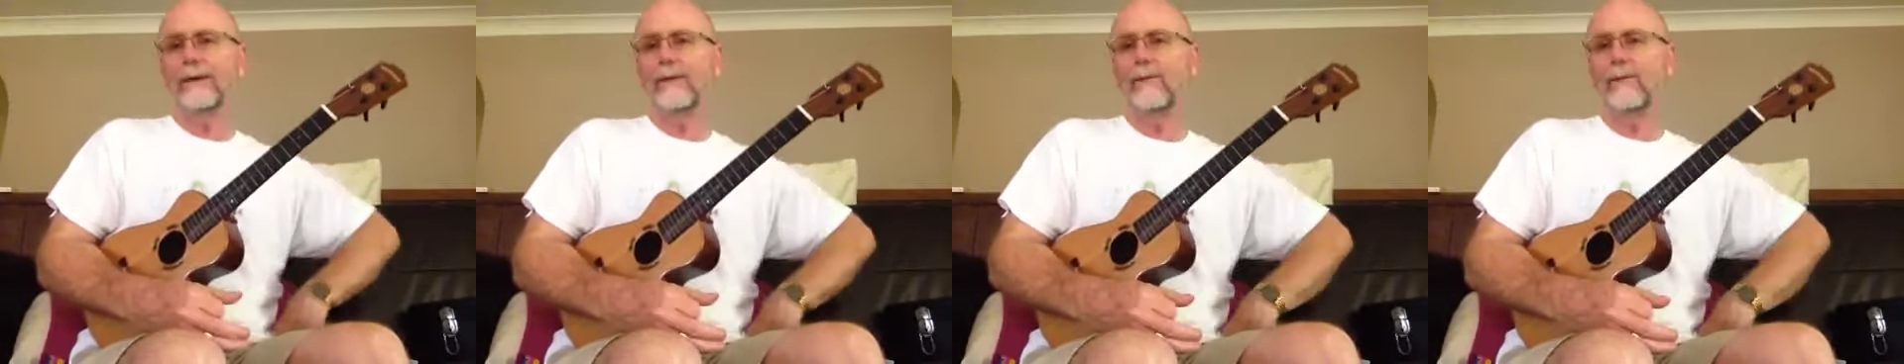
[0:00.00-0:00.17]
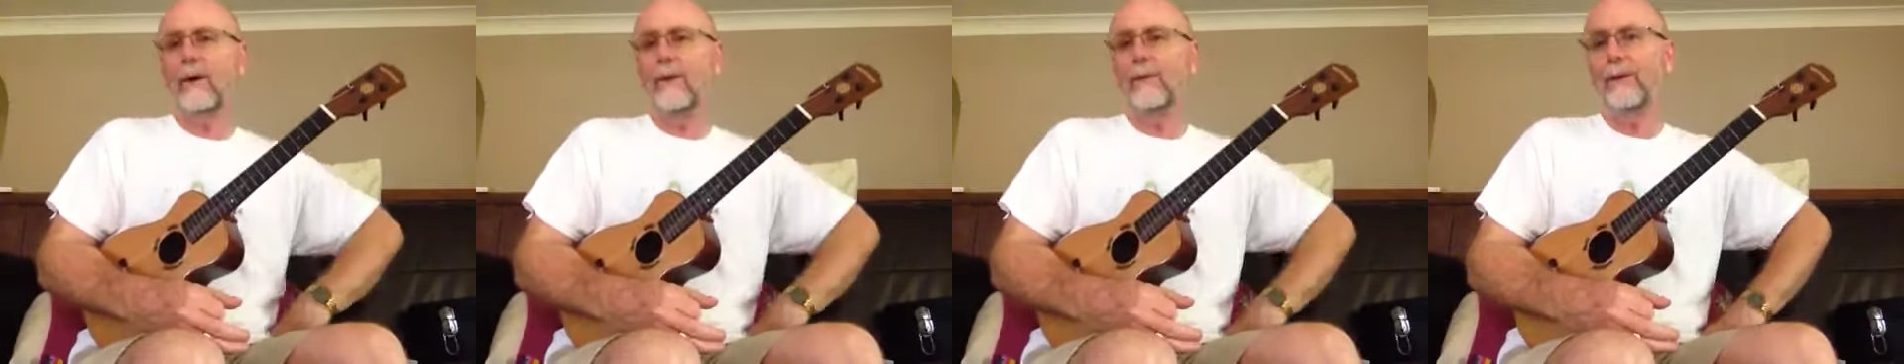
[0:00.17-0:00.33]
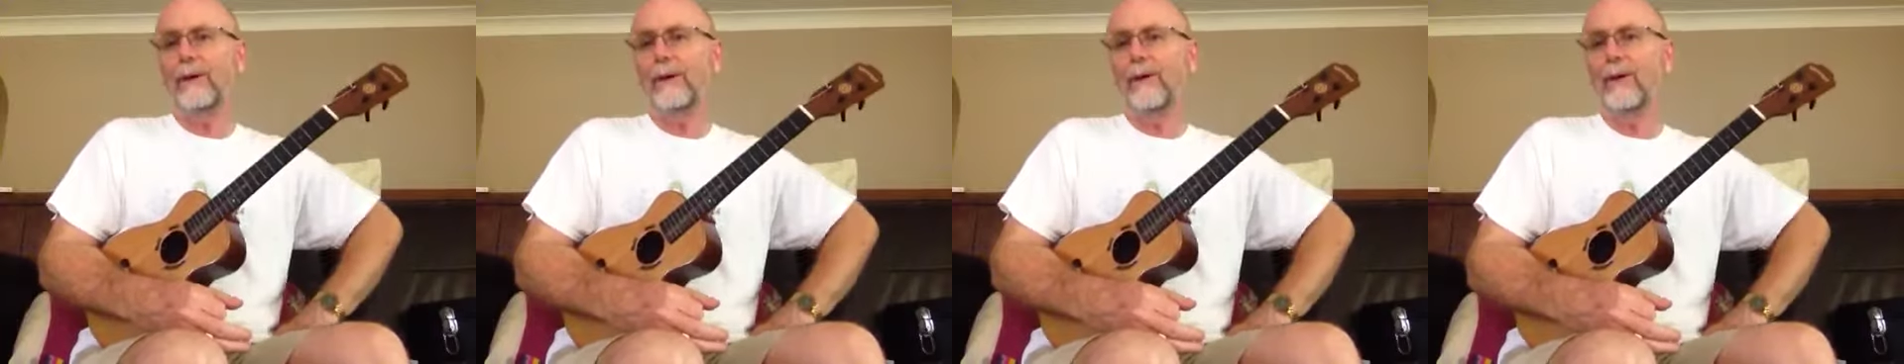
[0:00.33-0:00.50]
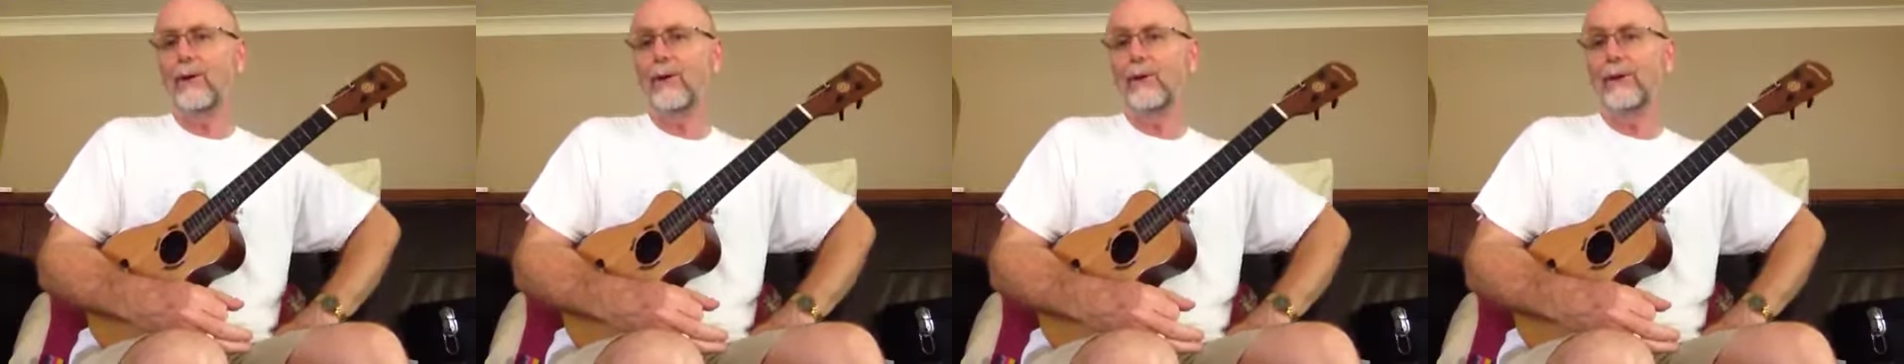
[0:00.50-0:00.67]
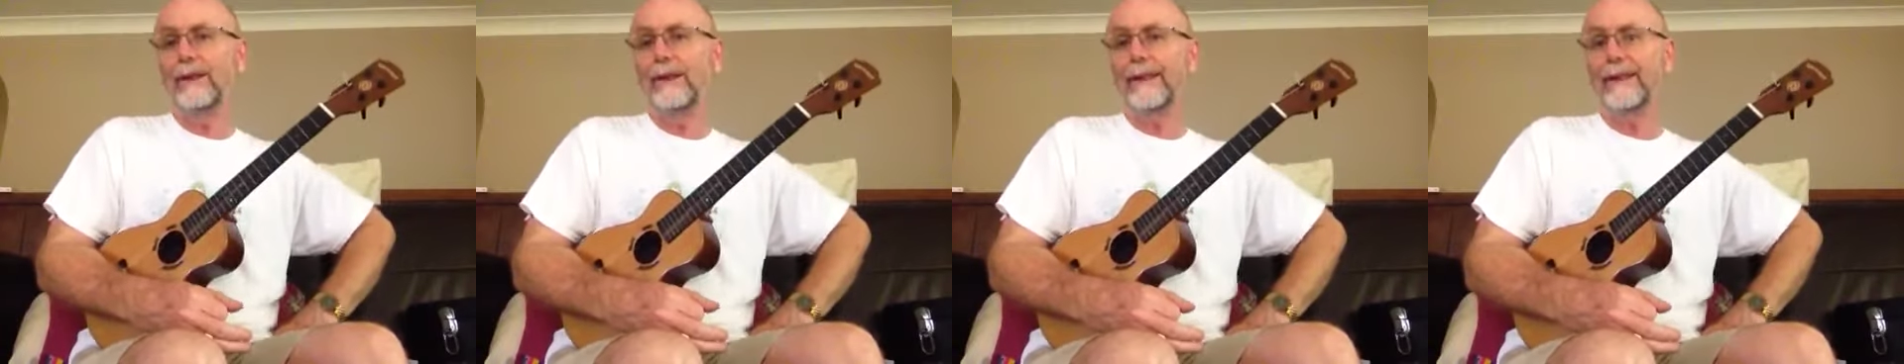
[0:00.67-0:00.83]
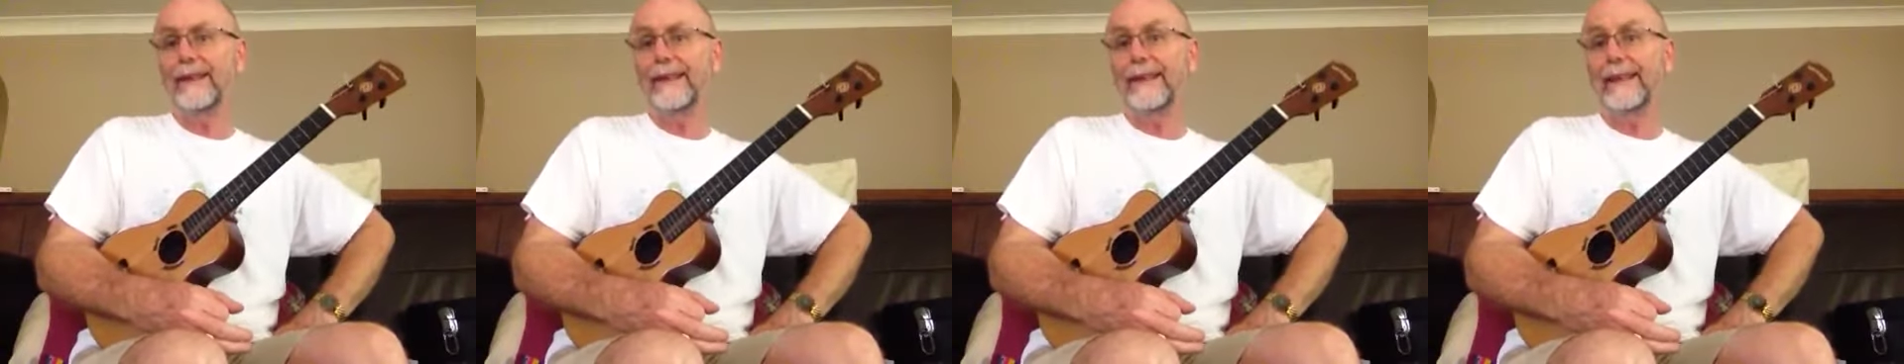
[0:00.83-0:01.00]
in what we call
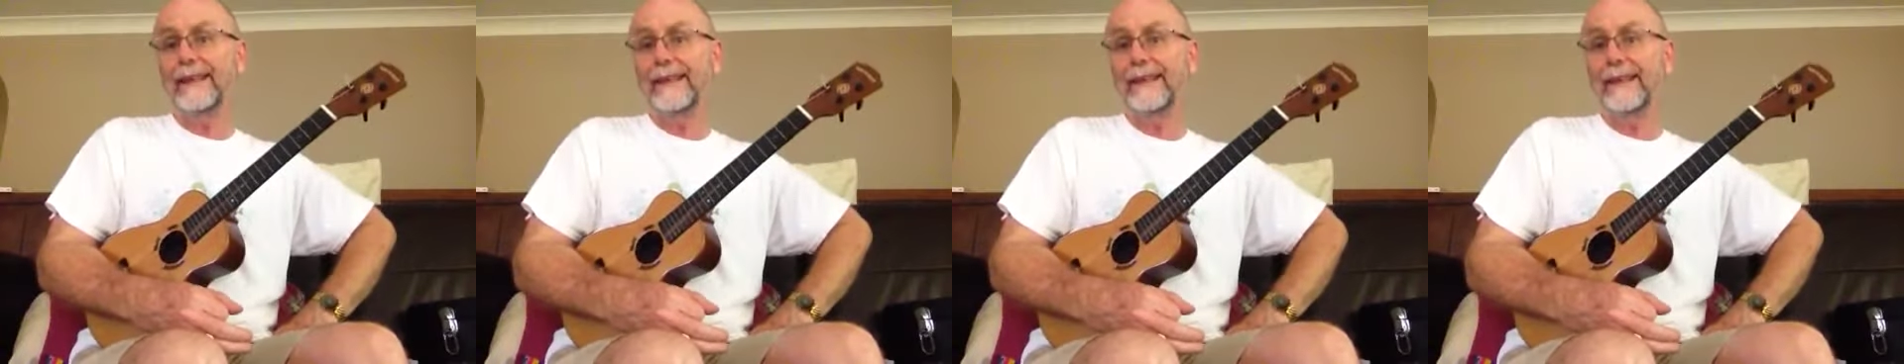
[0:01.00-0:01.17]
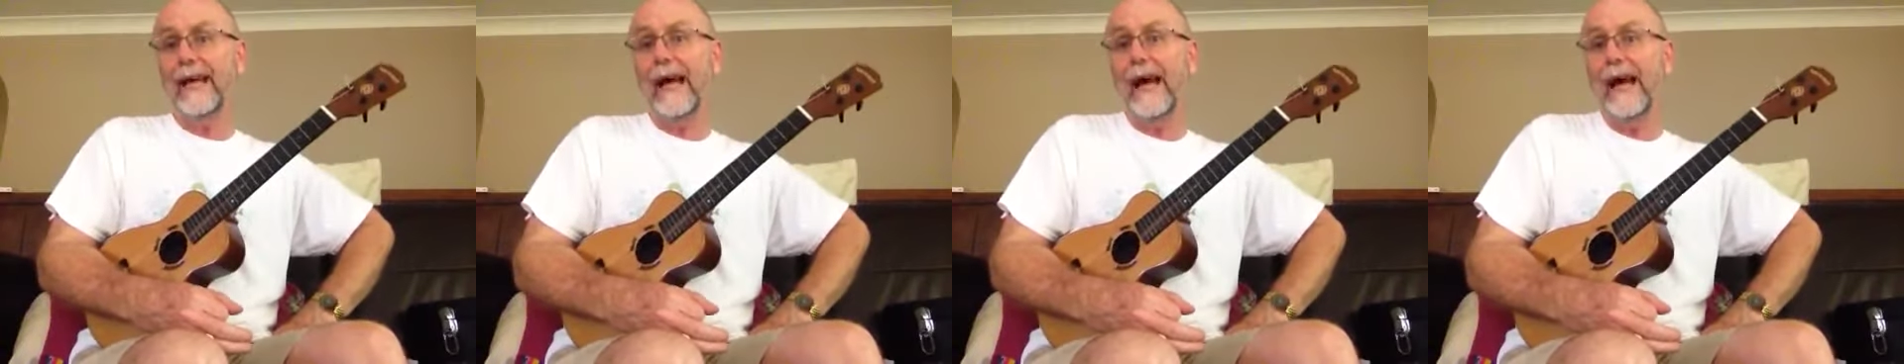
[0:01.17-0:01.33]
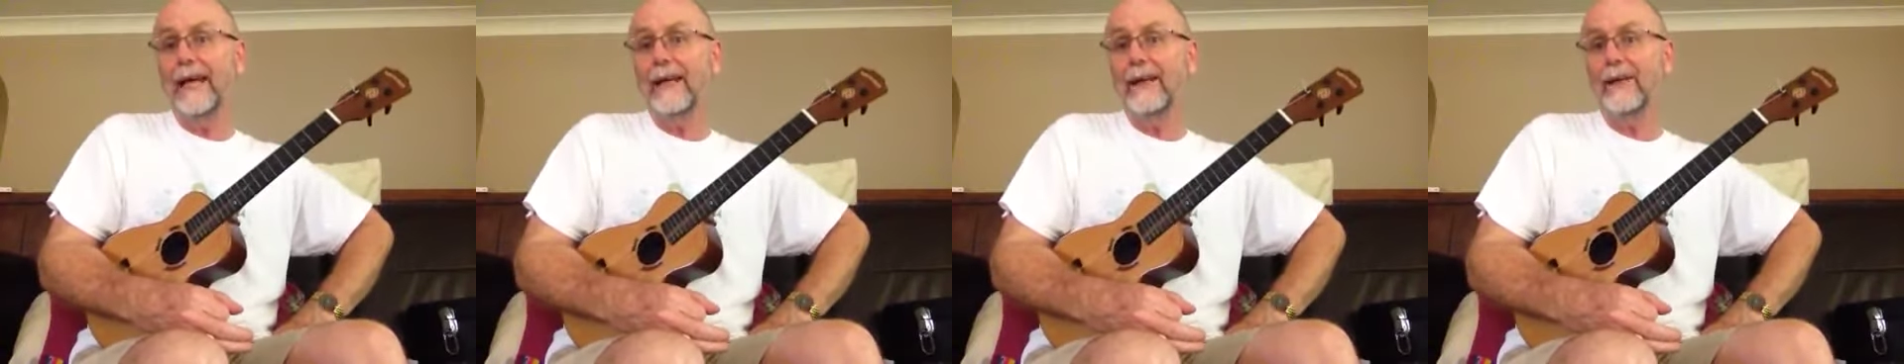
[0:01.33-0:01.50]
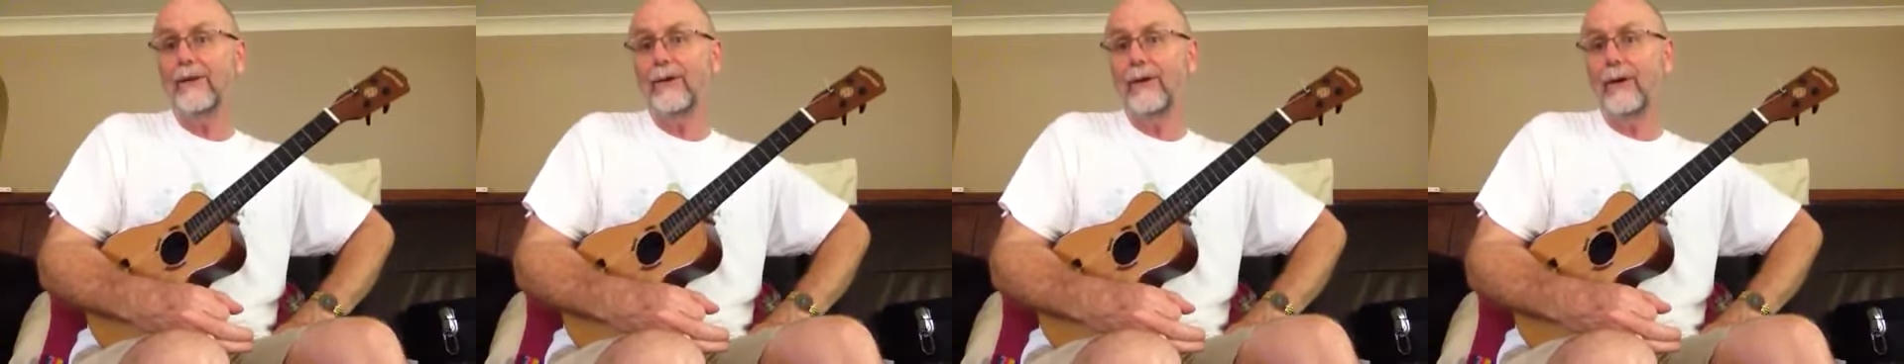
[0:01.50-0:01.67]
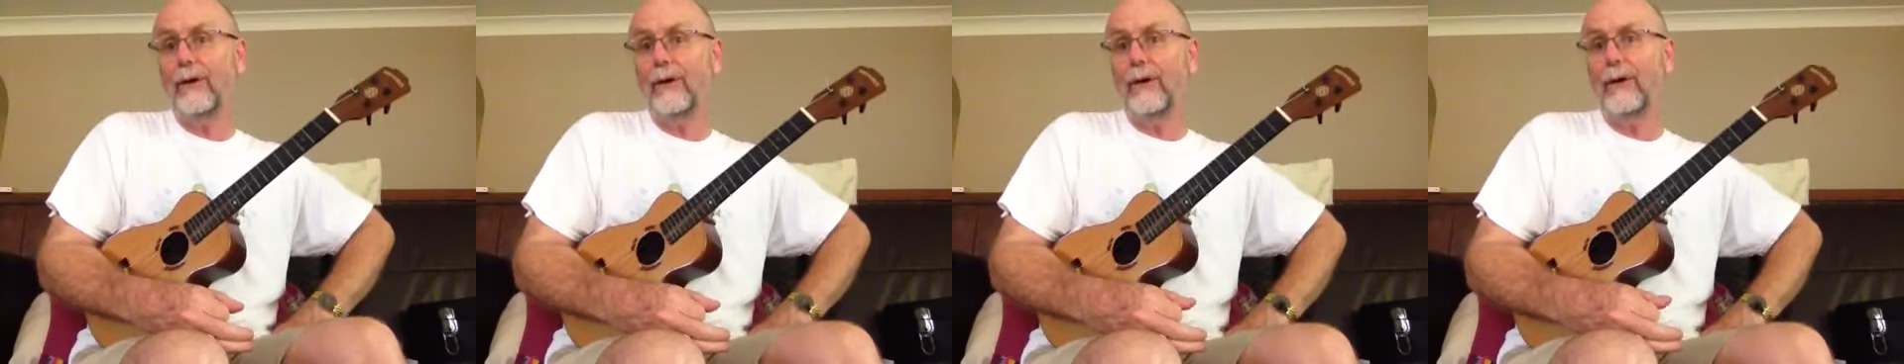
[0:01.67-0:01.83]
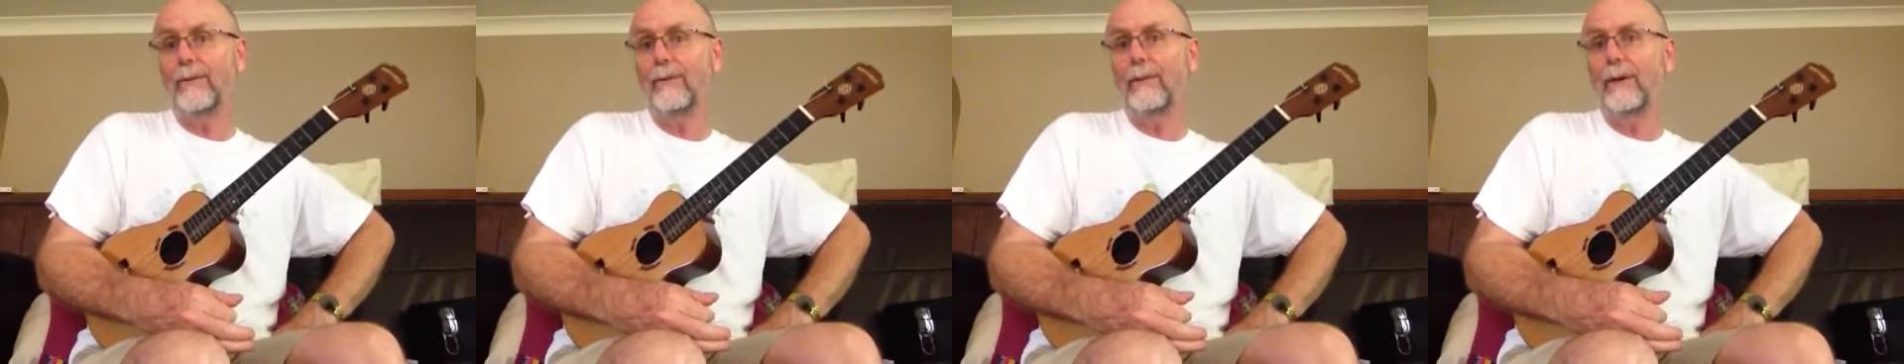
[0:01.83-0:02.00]
6/8
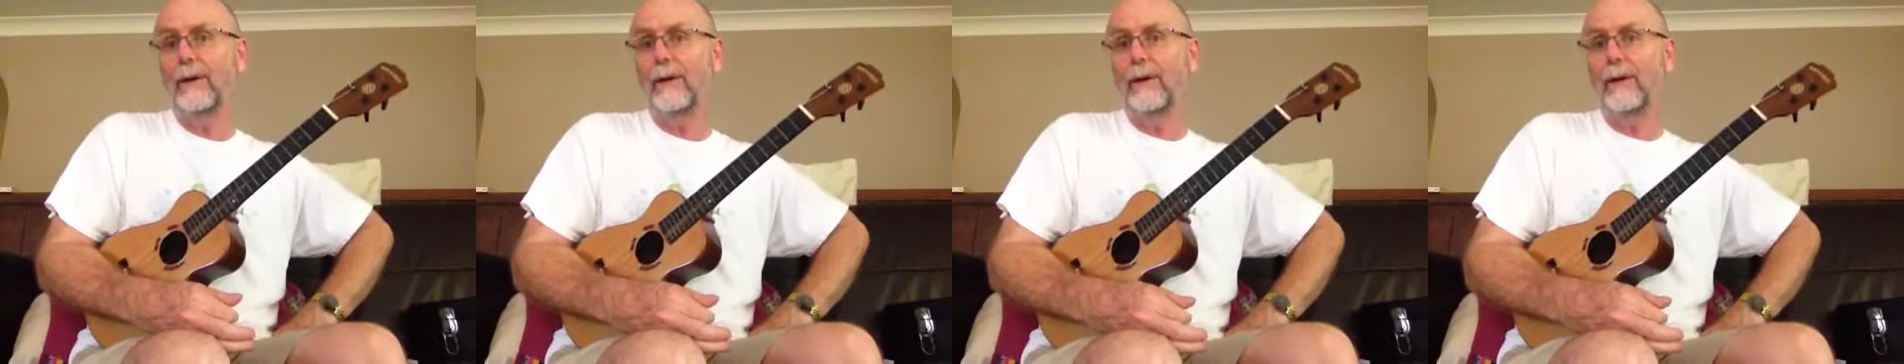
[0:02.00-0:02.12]
time,